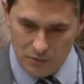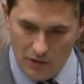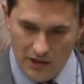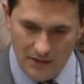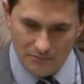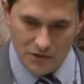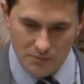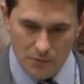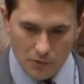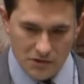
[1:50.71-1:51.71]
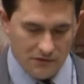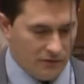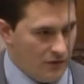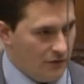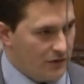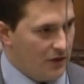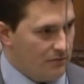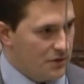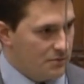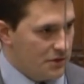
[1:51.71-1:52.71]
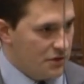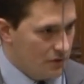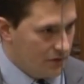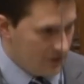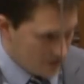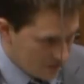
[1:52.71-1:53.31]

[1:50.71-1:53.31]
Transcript: why I'm supportive of the government's position on this.